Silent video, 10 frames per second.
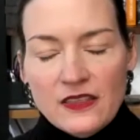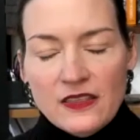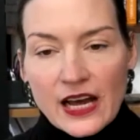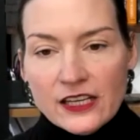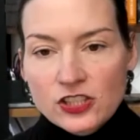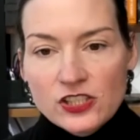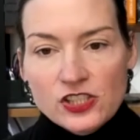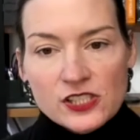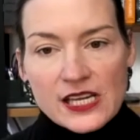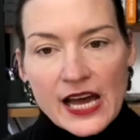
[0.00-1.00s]
that actually
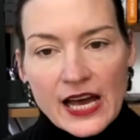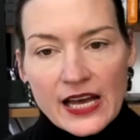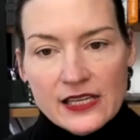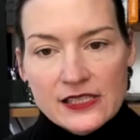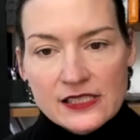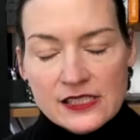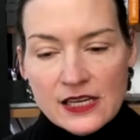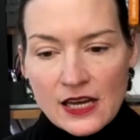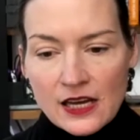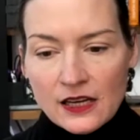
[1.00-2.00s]
just has
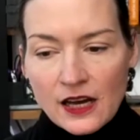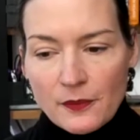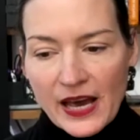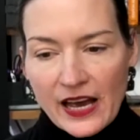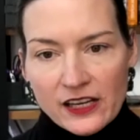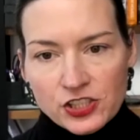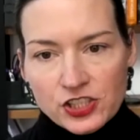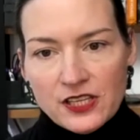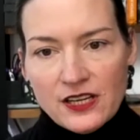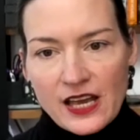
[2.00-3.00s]
a
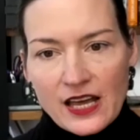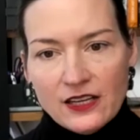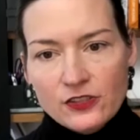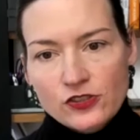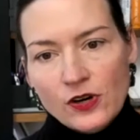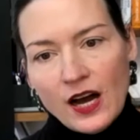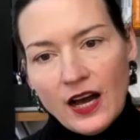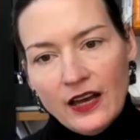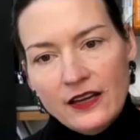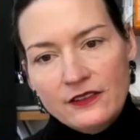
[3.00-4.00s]
passion and a
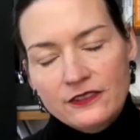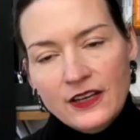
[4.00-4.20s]
drive